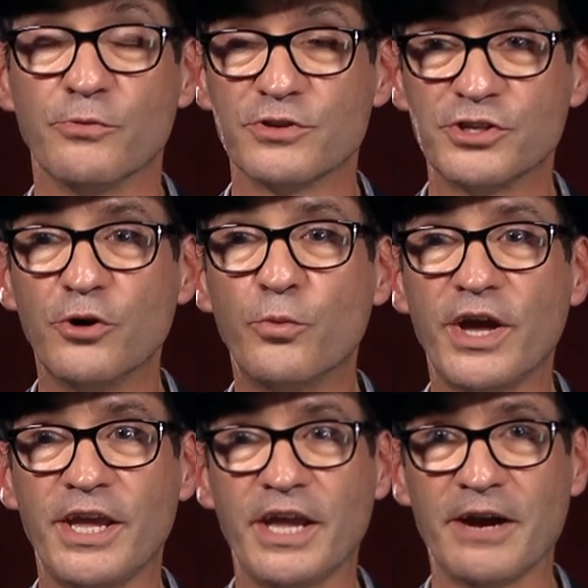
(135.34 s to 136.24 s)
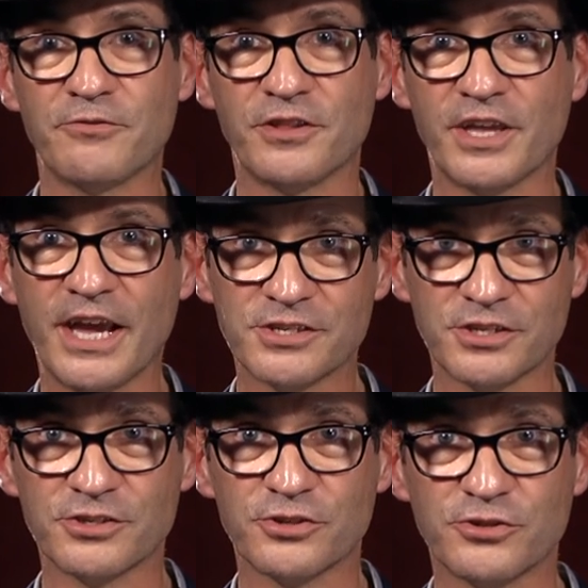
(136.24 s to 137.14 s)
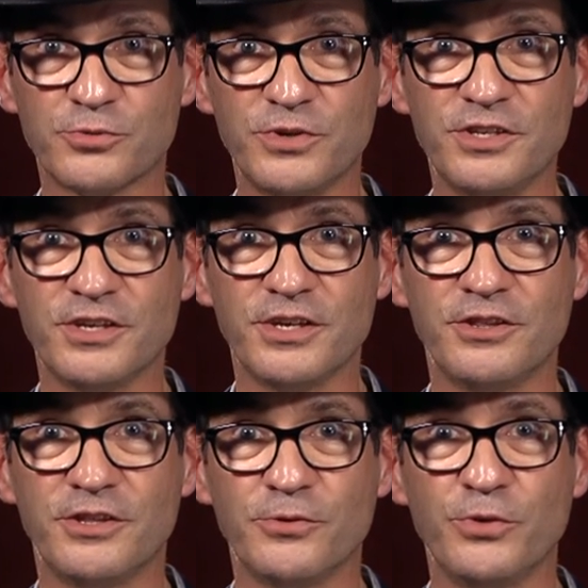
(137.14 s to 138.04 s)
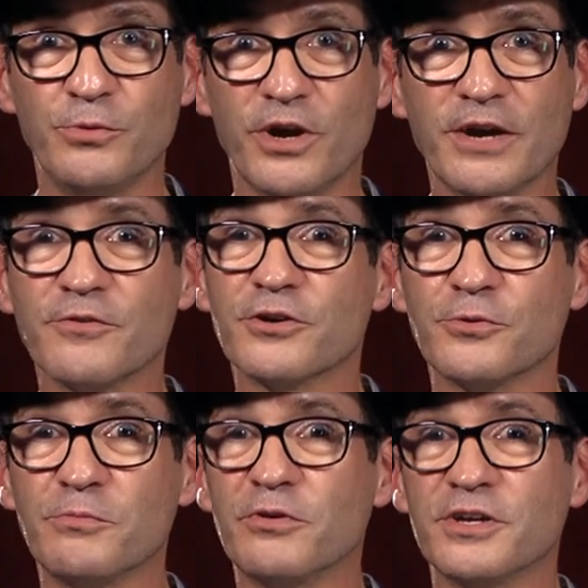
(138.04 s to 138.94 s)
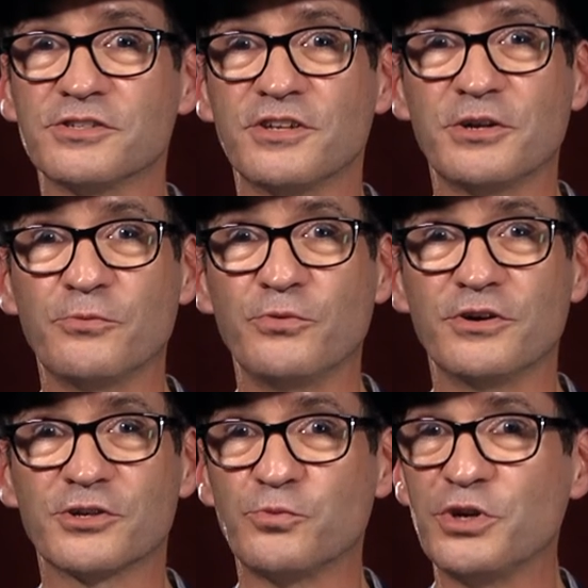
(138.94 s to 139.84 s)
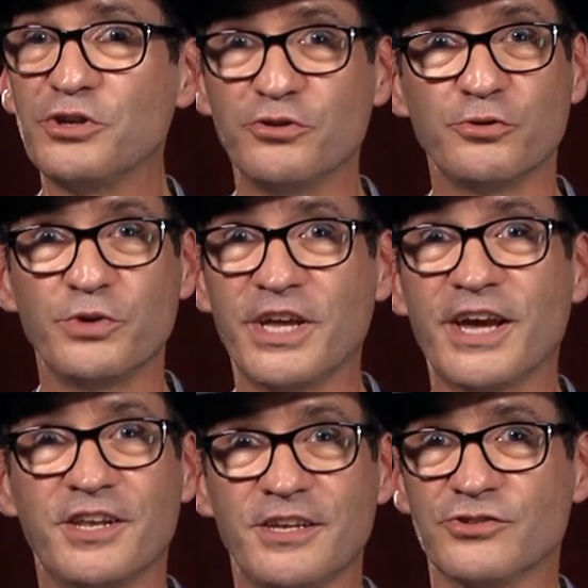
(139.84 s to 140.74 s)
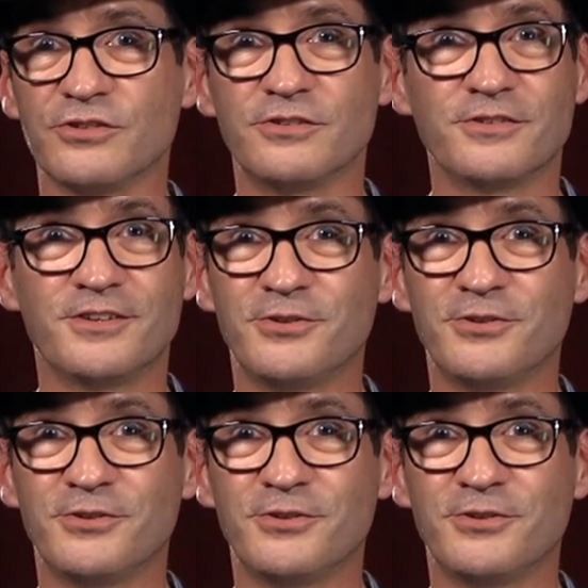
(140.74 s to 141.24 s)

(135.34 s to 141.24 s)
There was no way after the casting search we did that we were ever going to replace Donna Wilkes. We knew we had Angel.